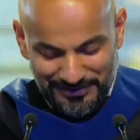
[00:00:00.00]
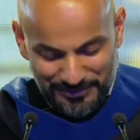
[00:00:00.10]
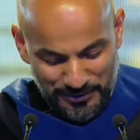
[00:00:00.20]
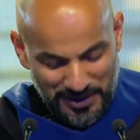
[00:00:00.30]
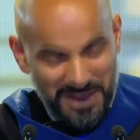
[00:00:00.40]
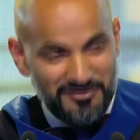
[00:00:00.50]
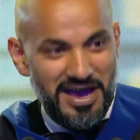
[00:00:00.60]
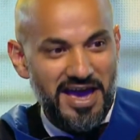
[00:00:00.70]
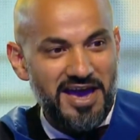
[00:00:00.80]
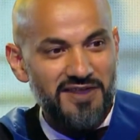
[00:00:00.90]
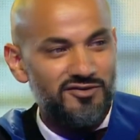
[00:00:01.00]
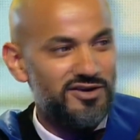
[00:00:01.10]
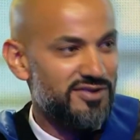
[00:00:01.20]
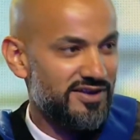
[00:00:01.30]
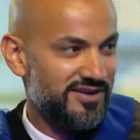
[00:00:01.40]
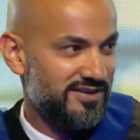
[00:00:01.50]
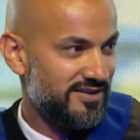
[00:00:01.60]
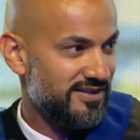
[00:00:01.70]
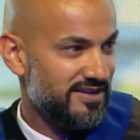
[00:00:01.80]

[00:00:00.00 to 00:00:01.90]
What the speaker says: that you have everything,